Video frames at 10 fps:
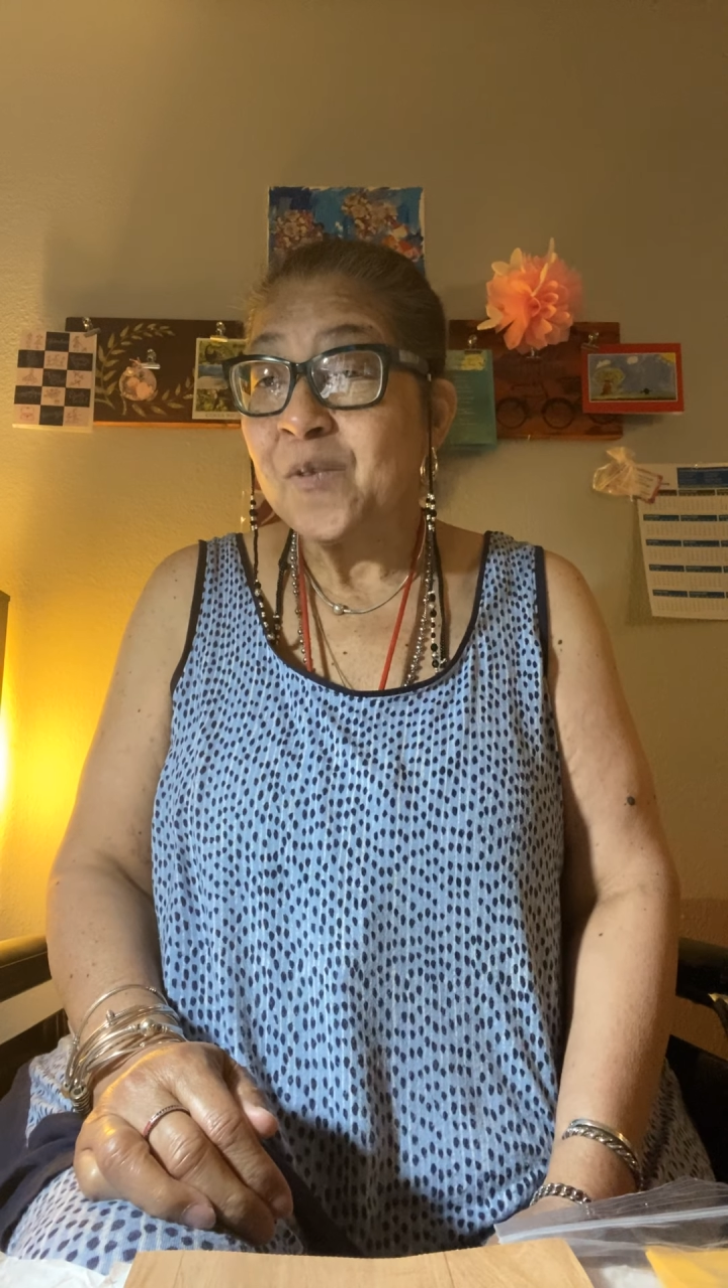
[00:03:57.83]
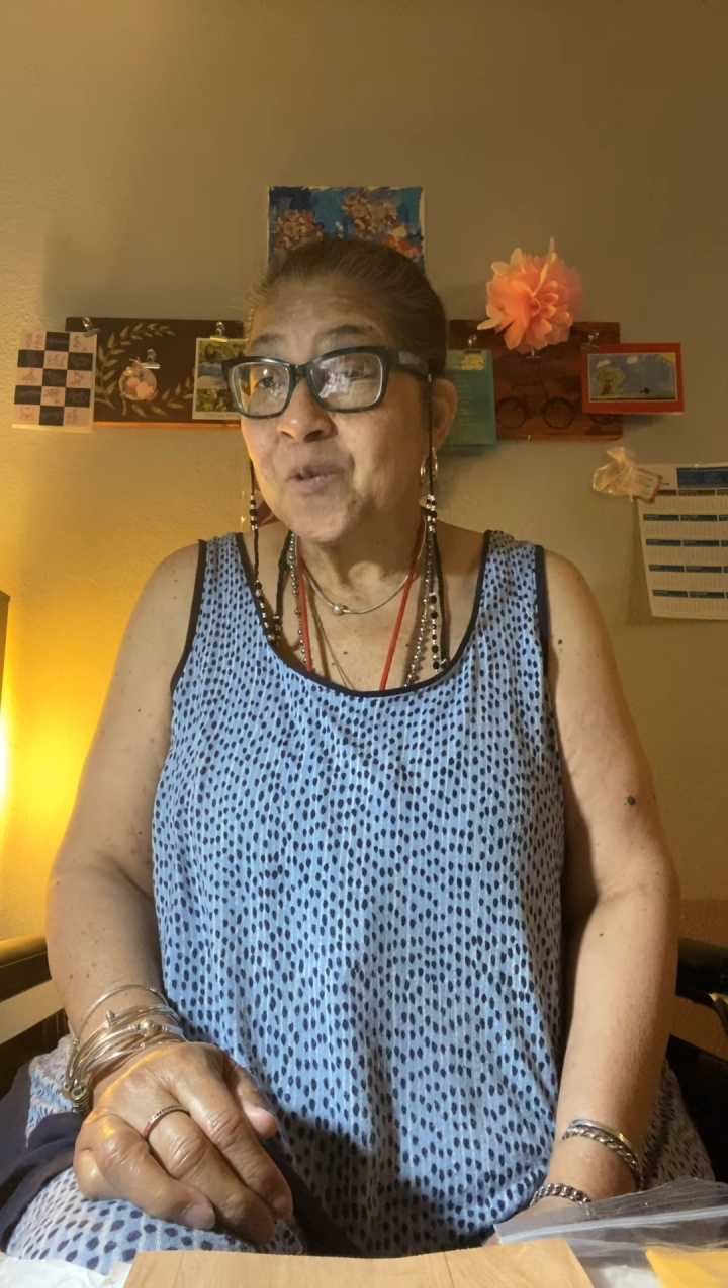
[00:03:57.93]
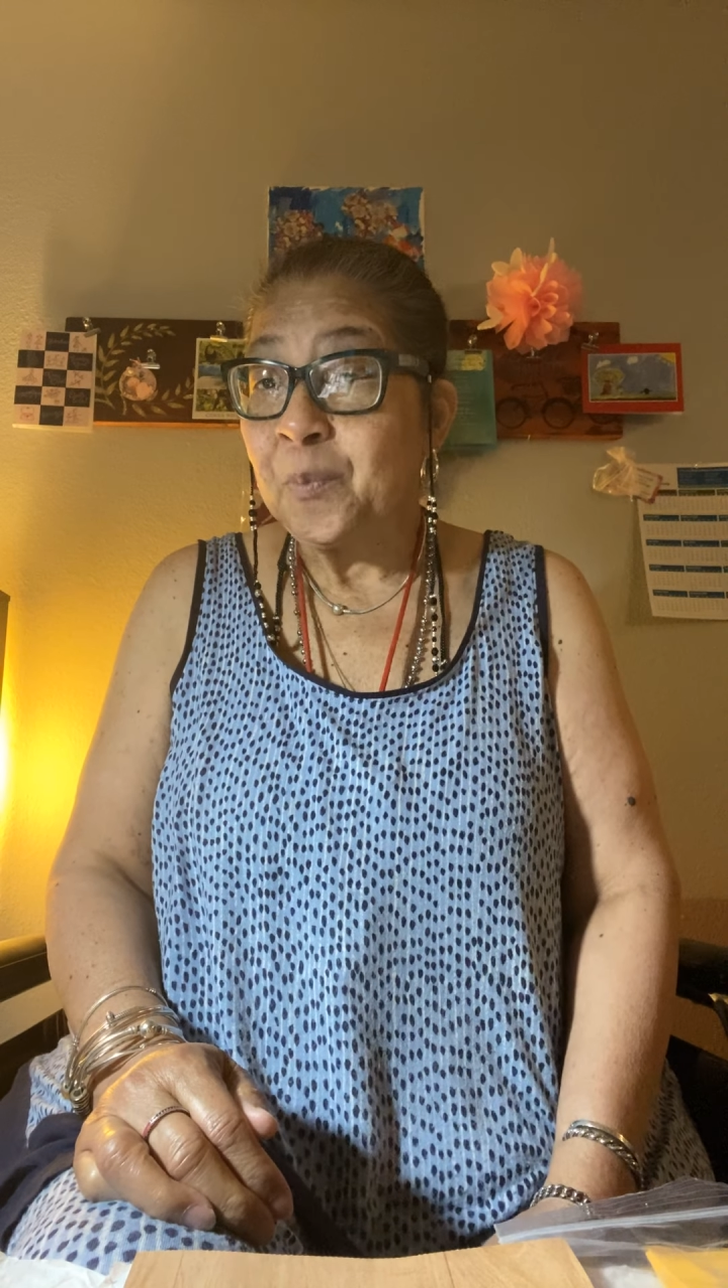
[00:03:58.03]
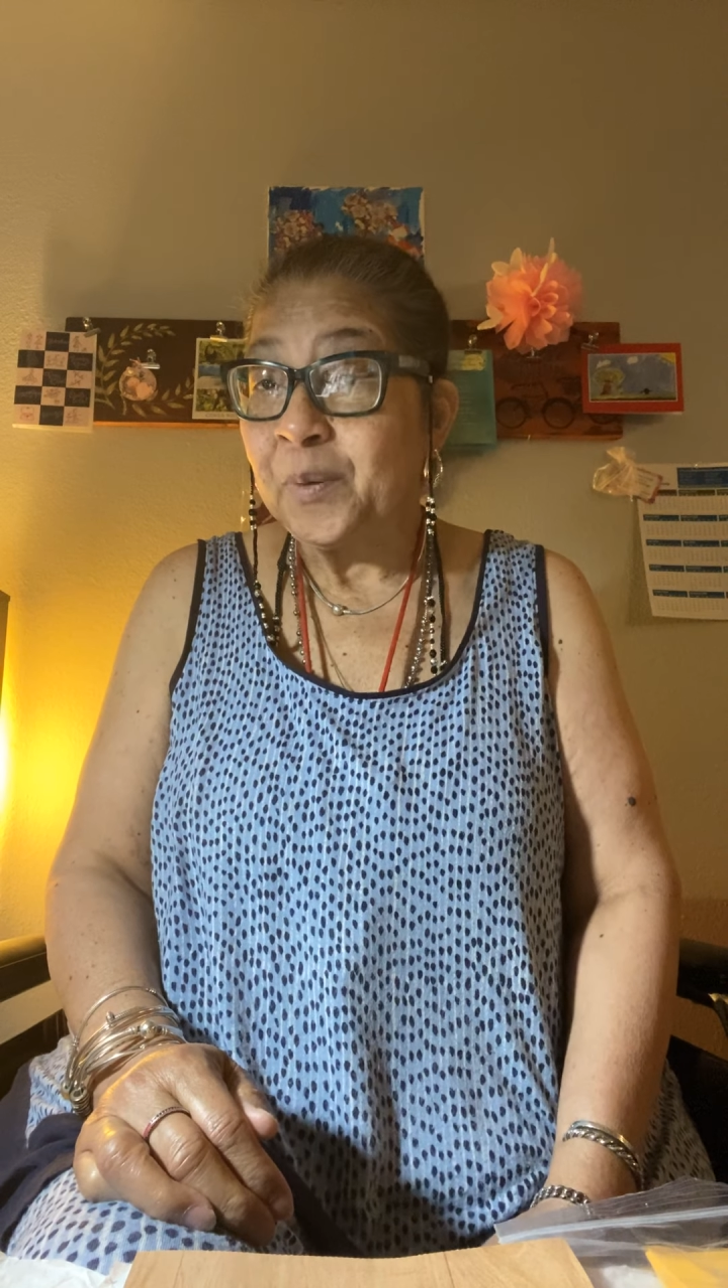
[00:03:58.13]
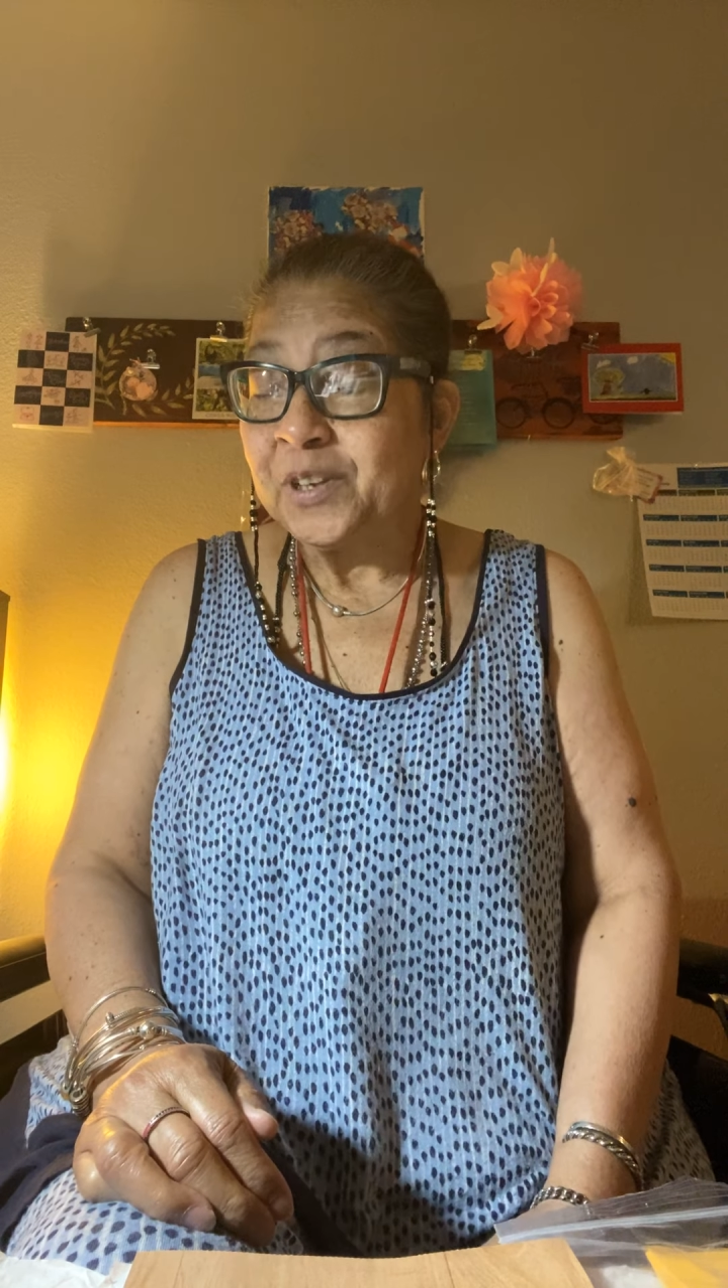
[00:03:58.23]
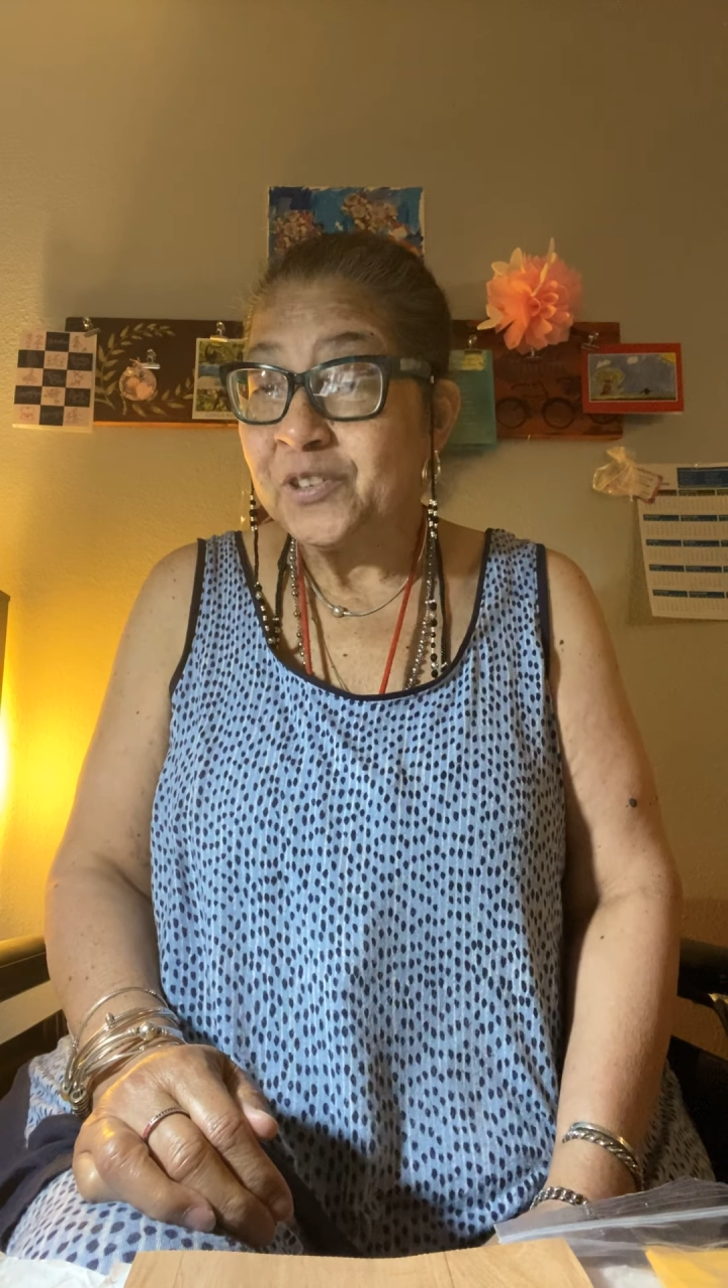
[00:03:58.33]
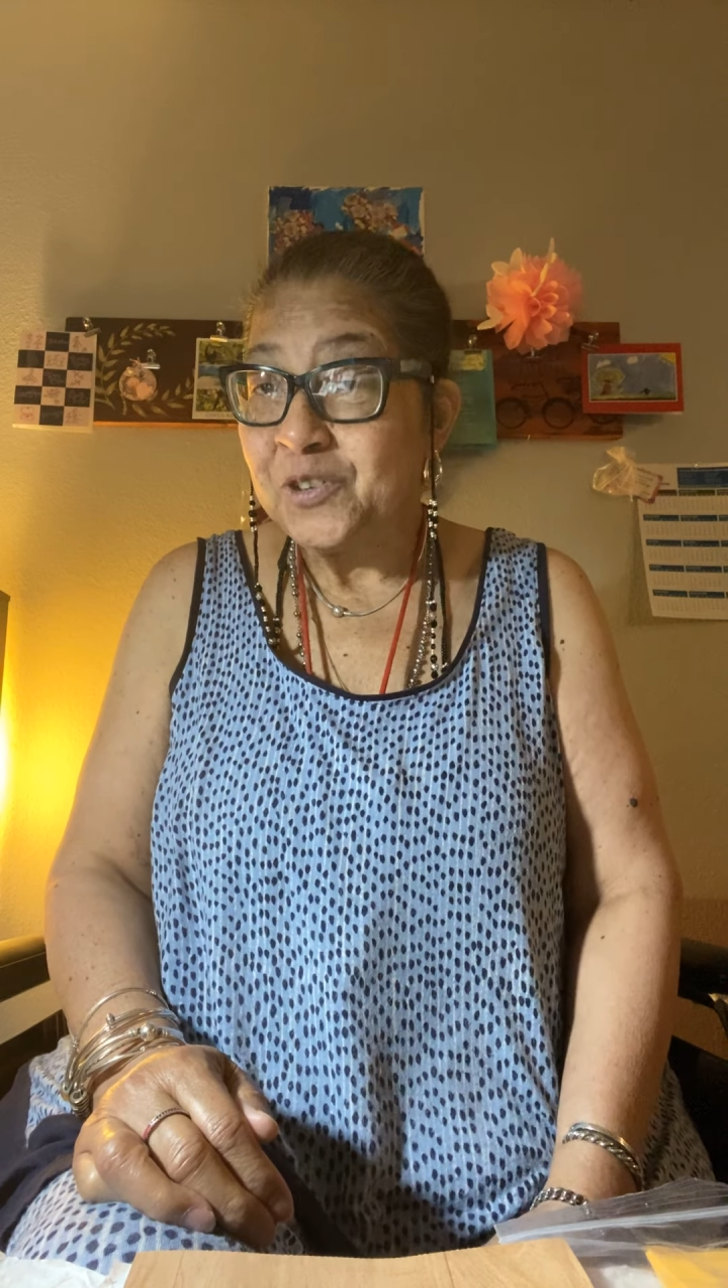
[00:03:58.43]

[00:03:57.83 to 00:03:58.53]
will put